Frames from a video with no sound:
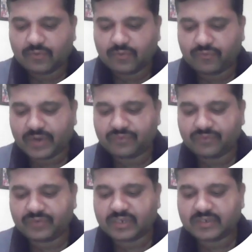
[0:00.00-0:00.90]
when
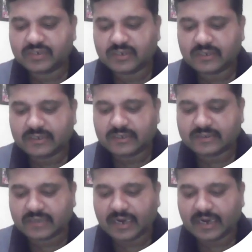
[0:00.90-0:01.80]
Vg
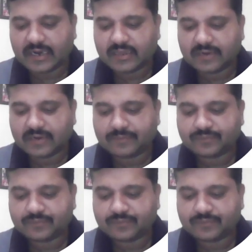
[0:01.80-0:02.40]
is greater than,